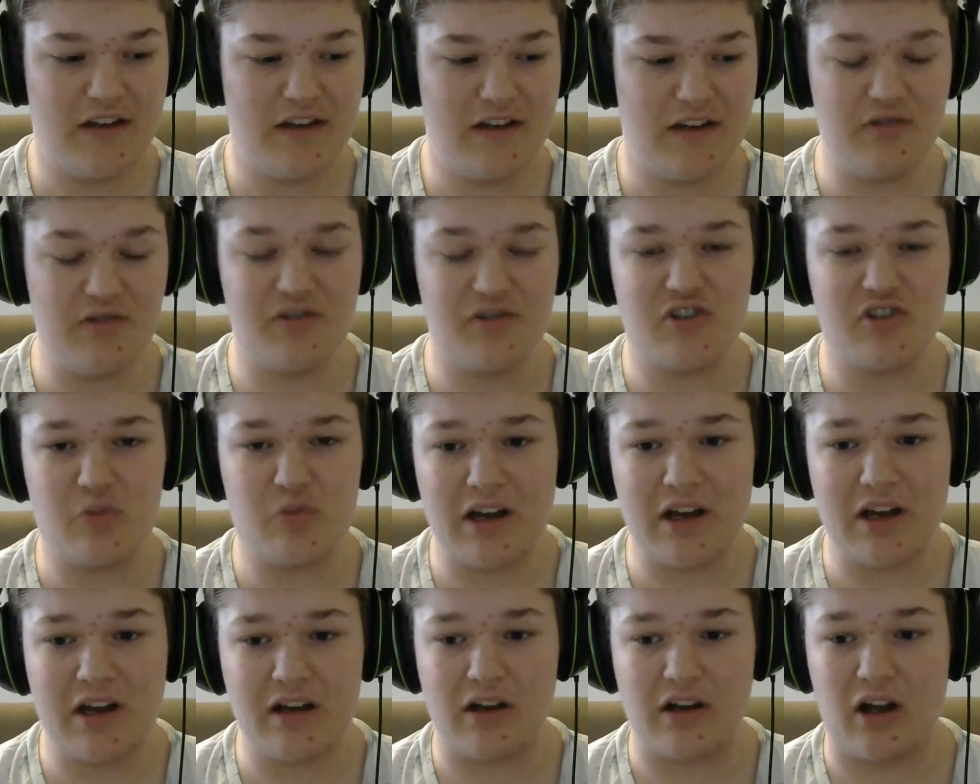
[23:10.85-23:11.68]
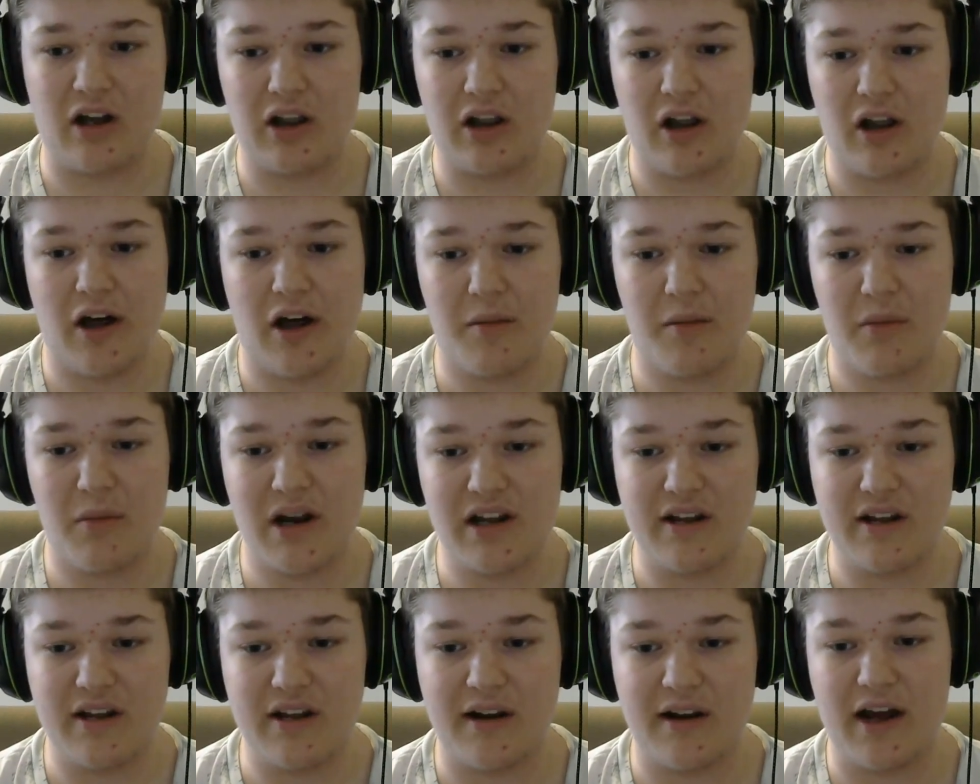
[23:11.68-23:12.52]
you spend a lot of
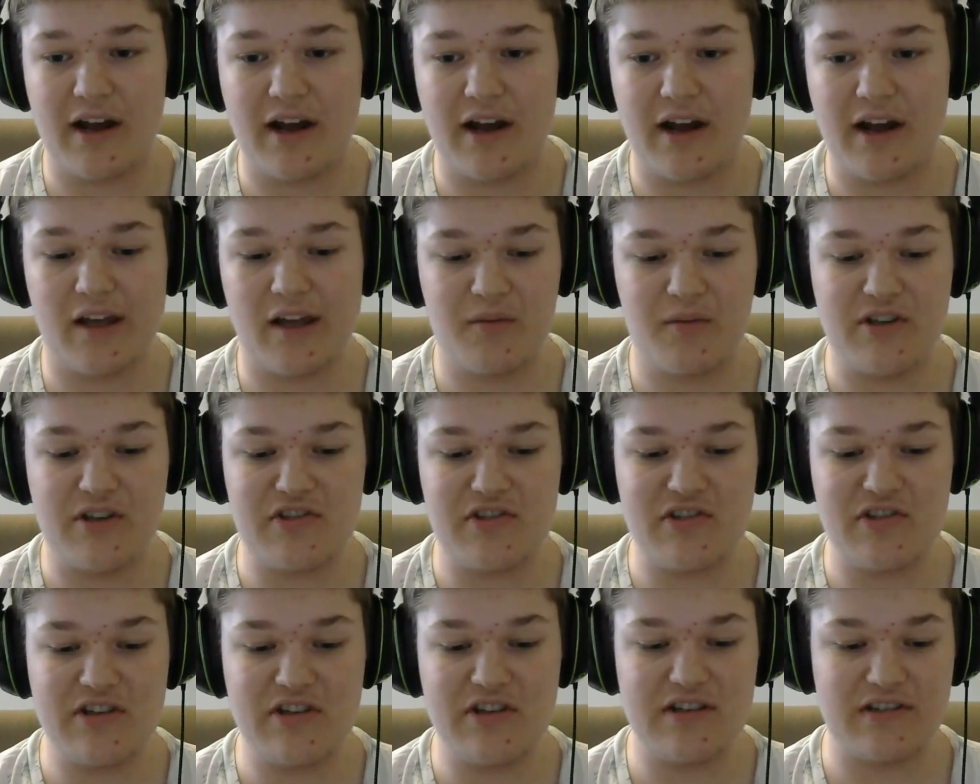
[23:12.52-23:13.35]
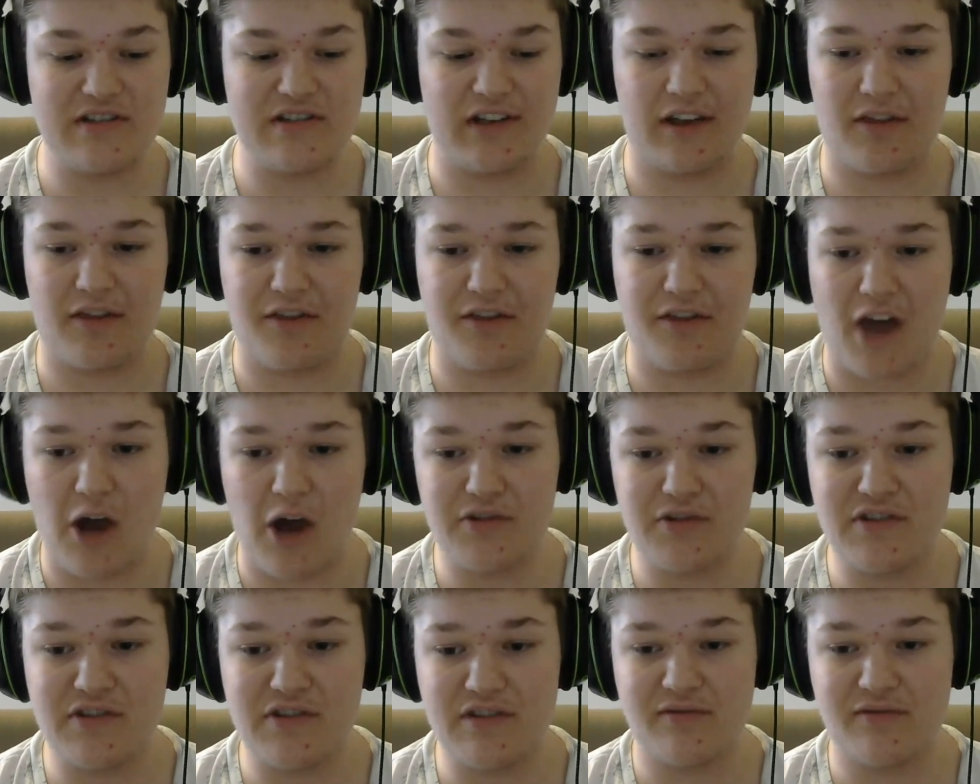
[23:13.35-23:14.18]
money on high-end P Cs, like
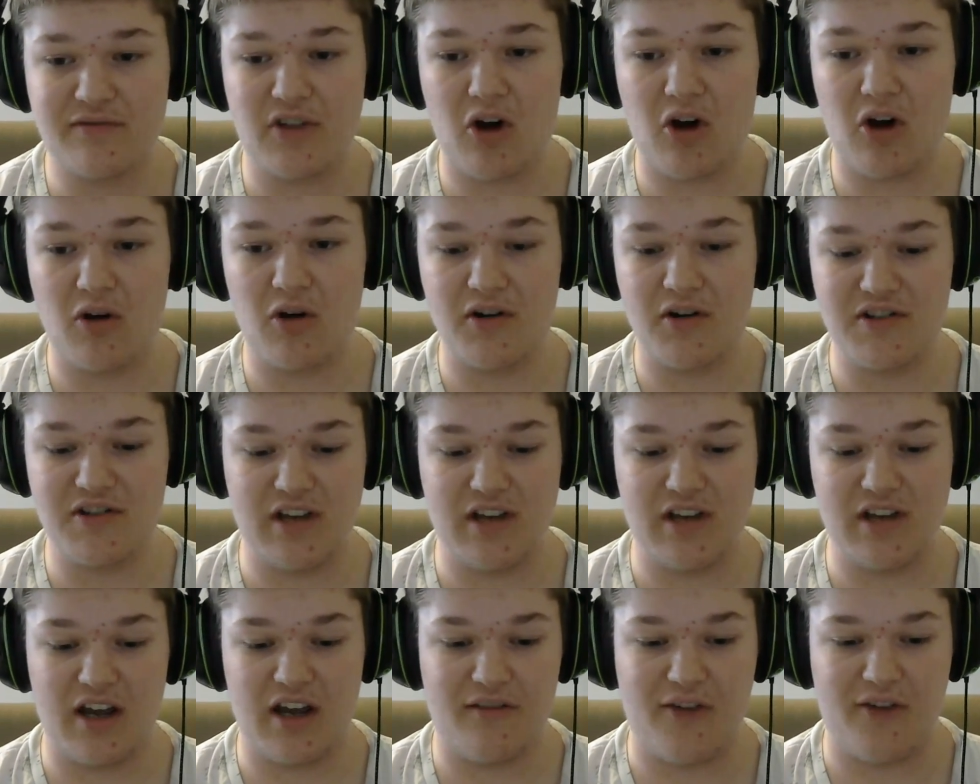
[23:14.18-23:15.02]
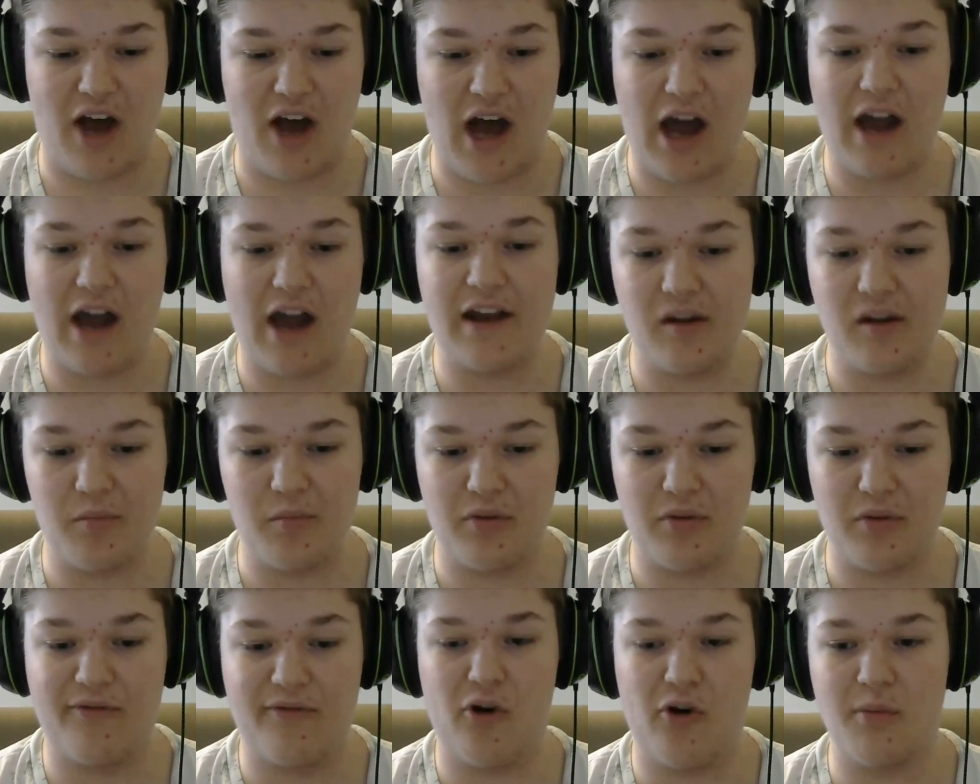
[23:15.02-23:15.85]
thousands of dollars, to have
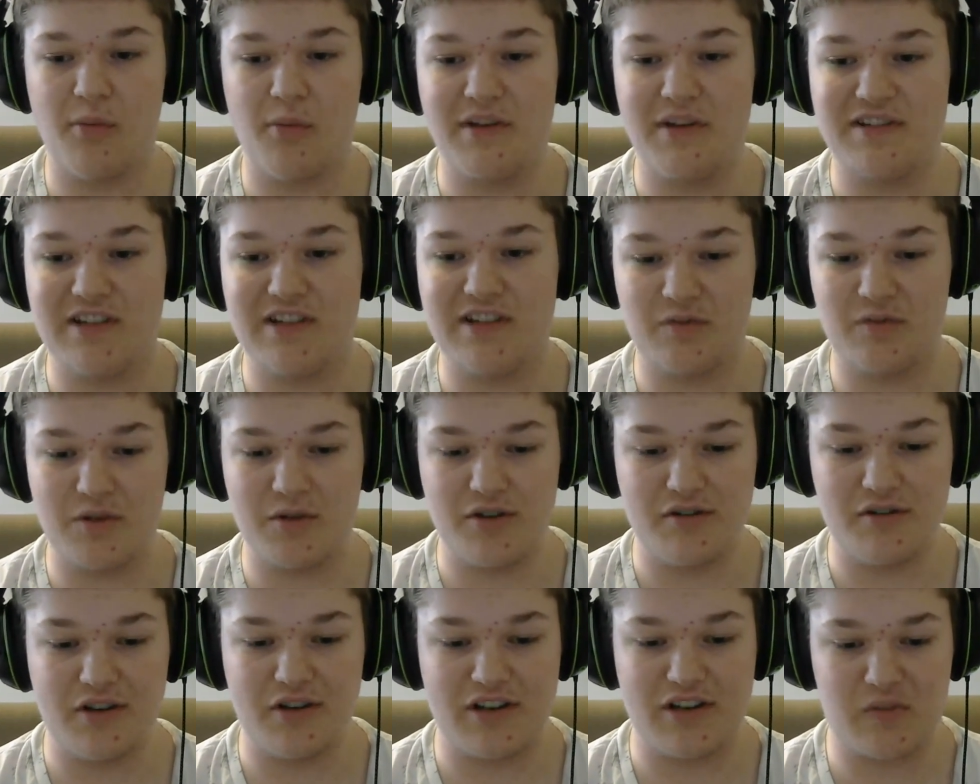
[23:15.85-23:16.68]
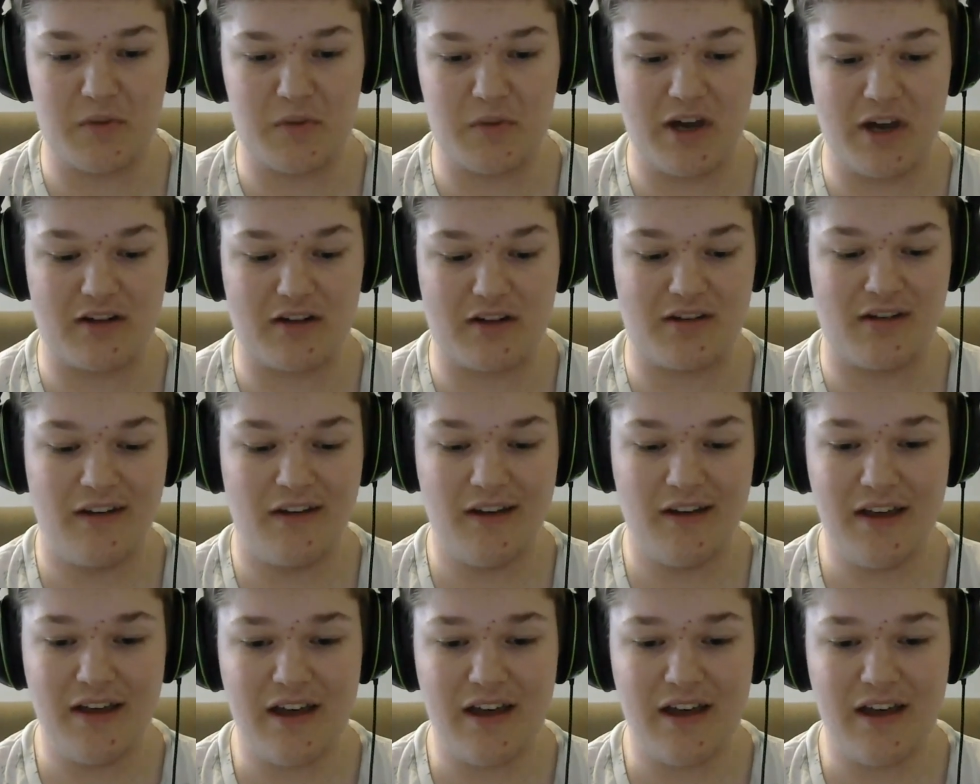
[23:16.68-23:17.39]
high-end performance. That's what you'd expect.